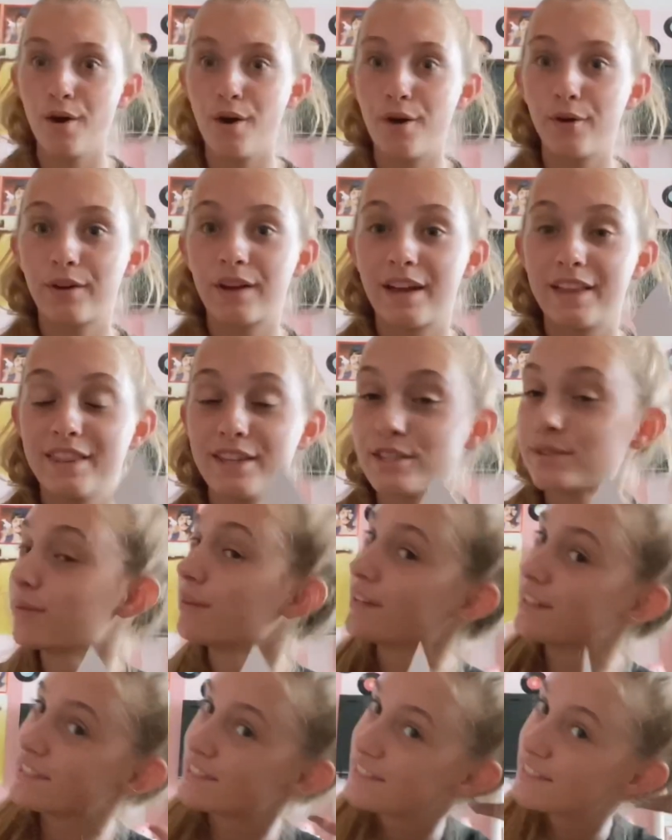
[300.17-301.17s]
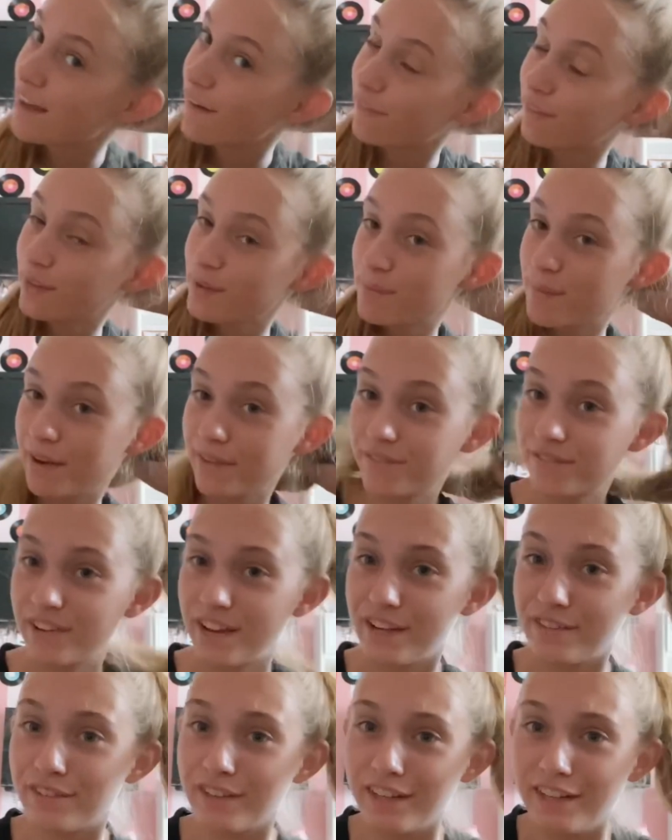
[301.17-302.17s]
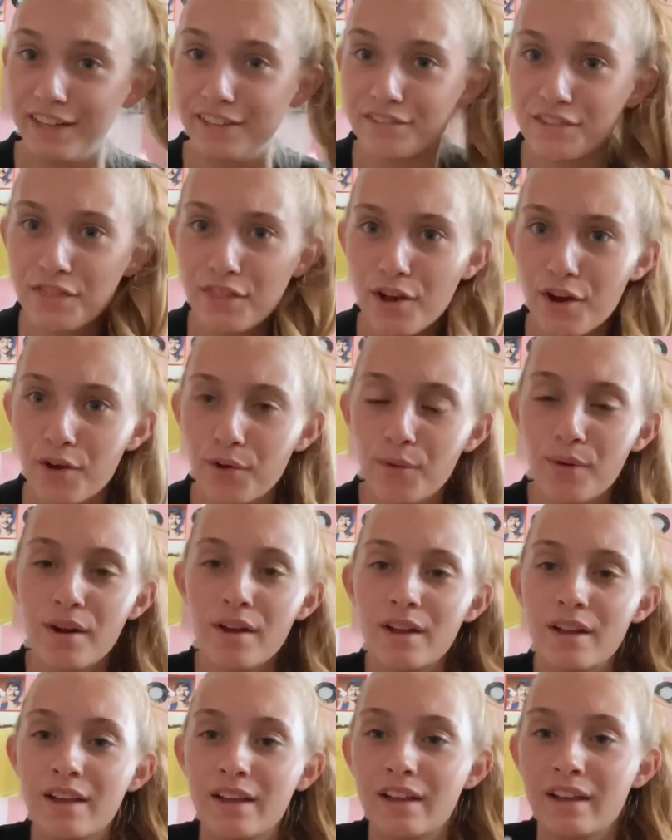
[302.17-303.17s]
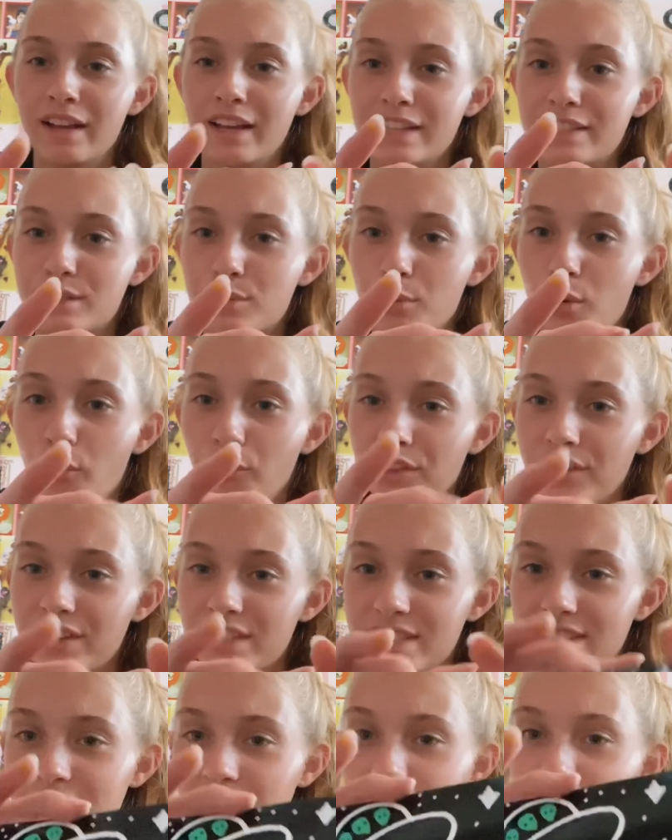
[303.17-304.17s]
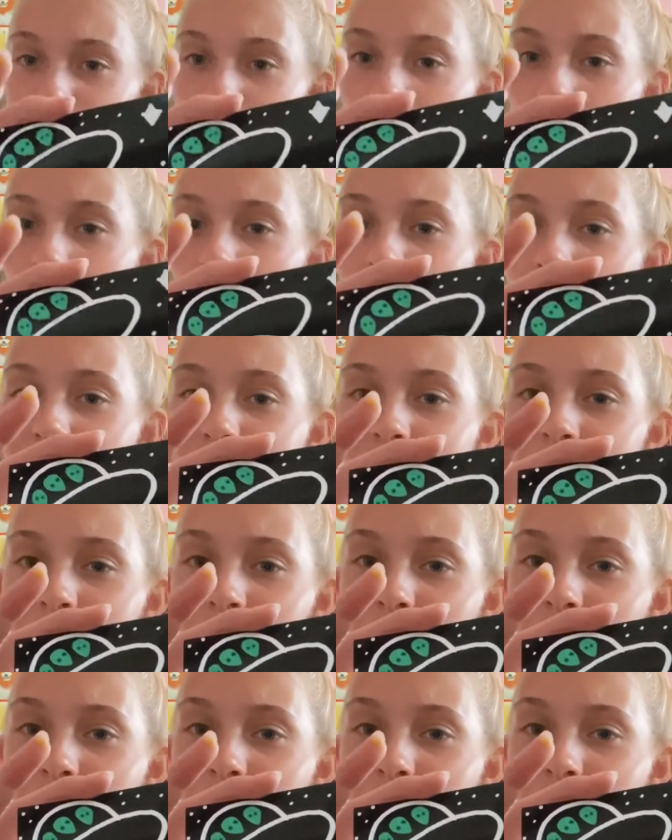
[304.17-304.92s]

Okay, this one is definitely my favorite, even though it's only the second one.